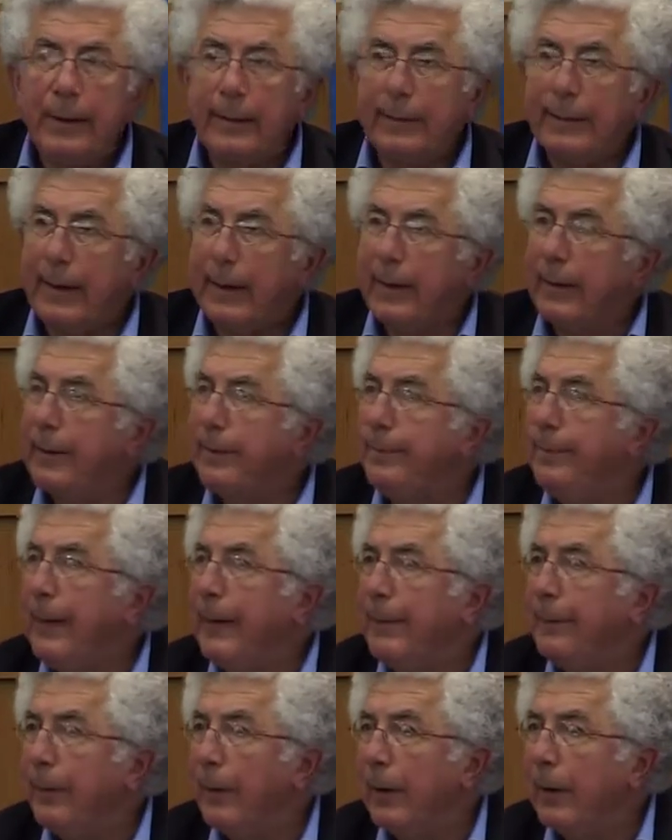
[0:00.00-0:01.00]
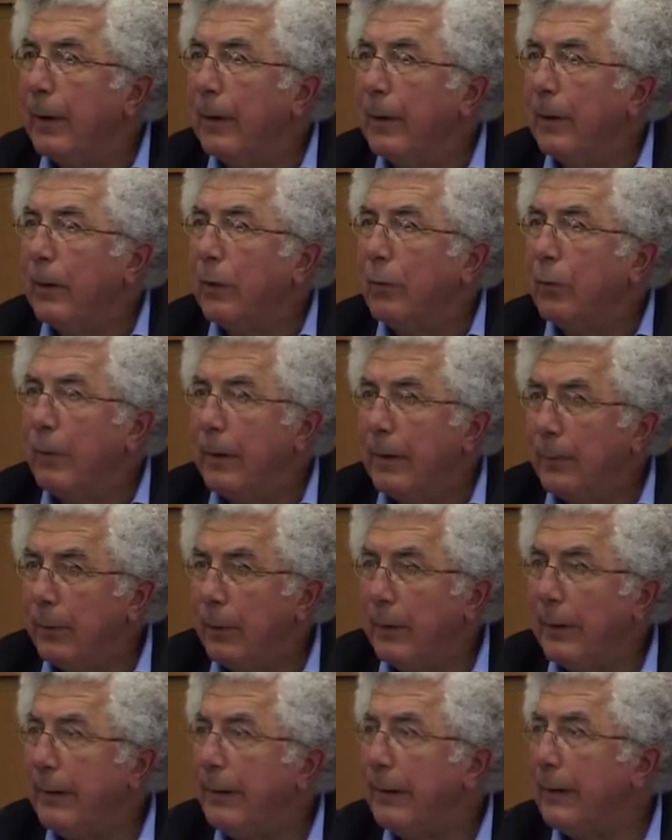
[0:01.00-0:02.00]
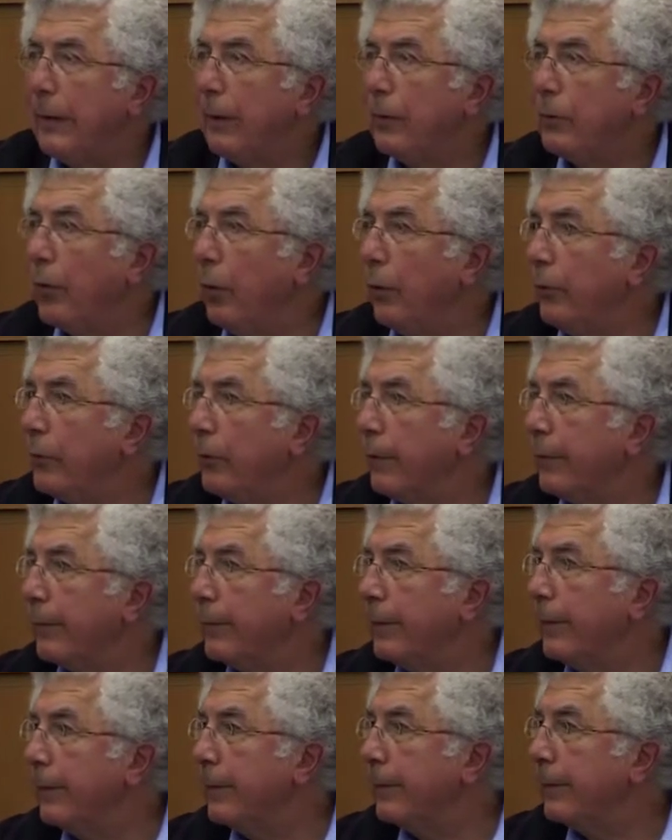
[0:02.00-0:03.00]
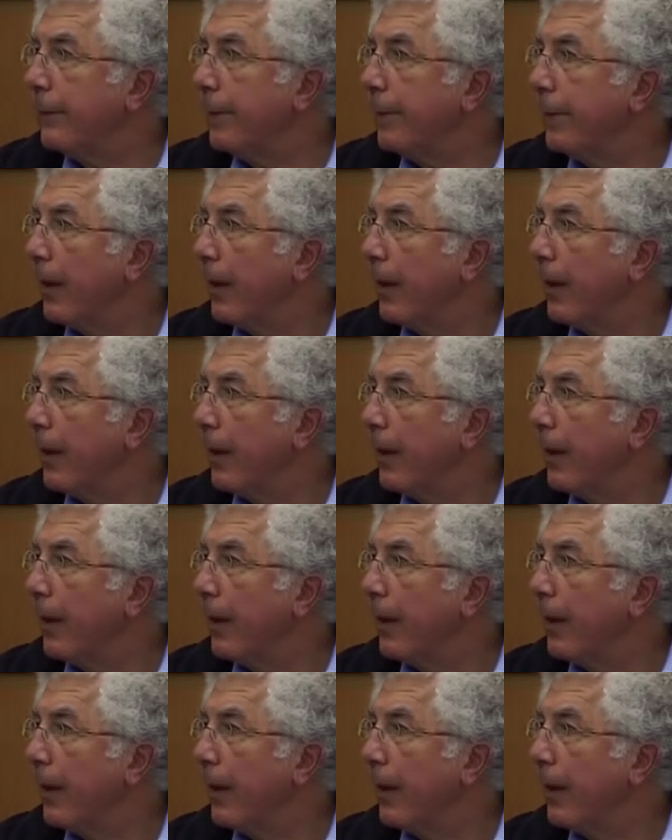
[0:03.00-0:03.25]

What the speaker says: they are a people with a political consciousness.